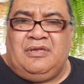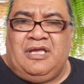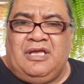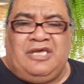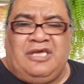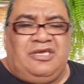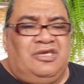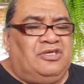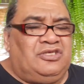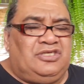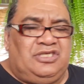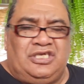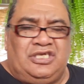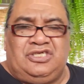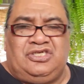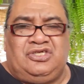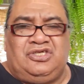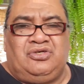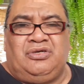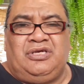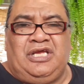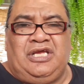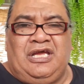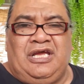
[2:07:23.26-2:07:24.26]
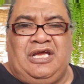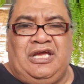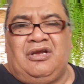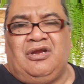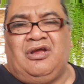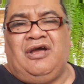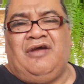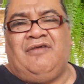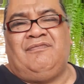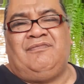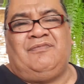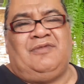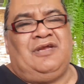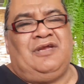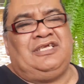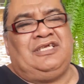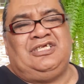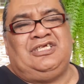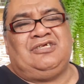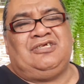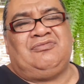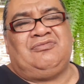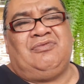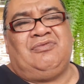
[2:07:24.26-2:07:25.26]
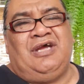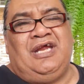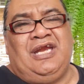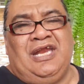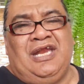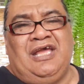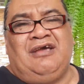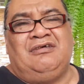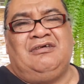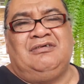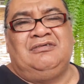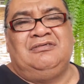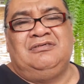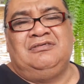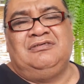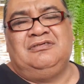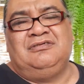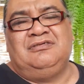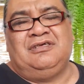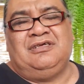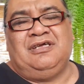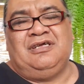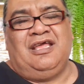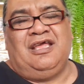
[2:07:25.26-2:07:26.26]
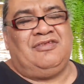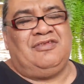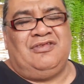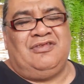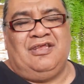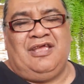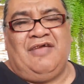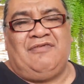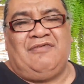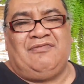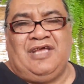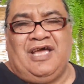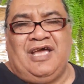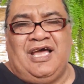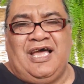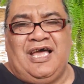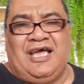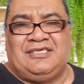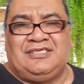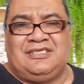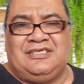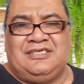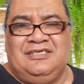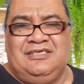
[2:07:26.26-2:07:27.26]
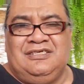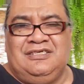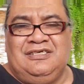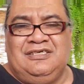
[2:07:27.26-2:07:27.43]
are you just joining our live, like just right now? I have to ask.